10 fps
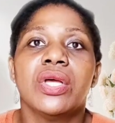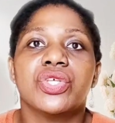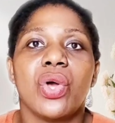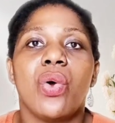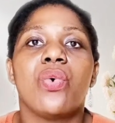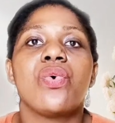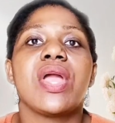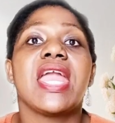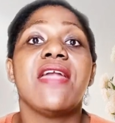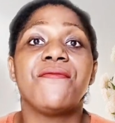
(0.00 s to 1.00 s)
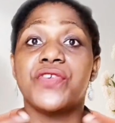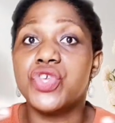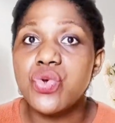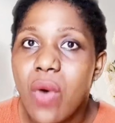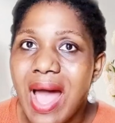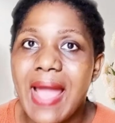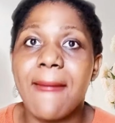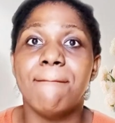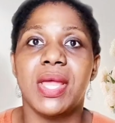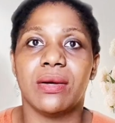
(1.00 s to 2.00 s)
So if you are
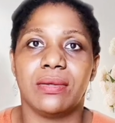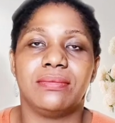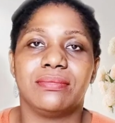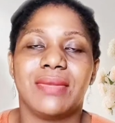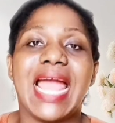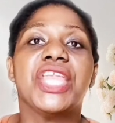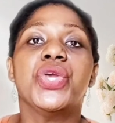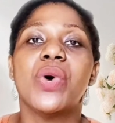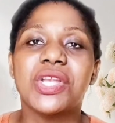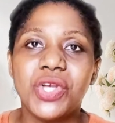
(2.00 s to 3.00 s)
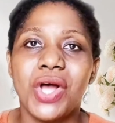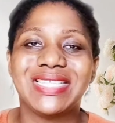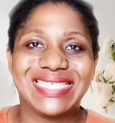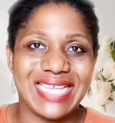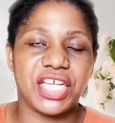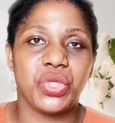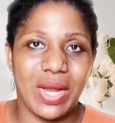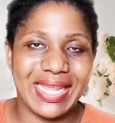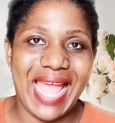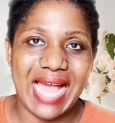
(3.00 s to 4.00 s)
a male and you are not
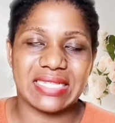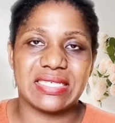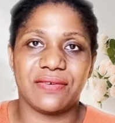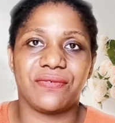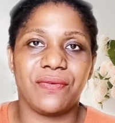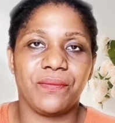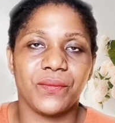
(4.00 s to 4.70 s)
sexually active,